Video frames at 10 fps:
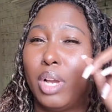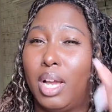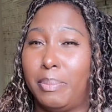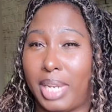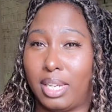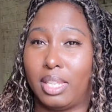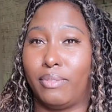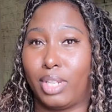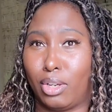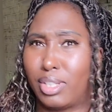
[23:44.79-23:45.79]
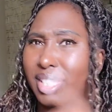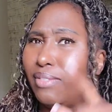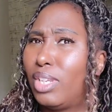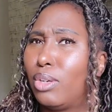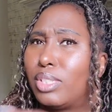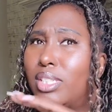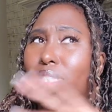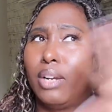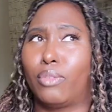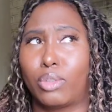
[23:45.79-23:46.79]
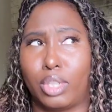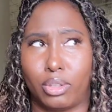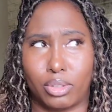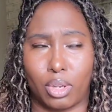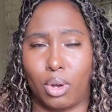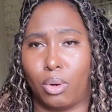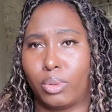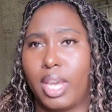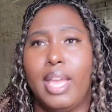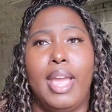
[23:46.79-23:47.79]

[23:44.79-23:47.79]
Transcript: updating that video because that video is several years old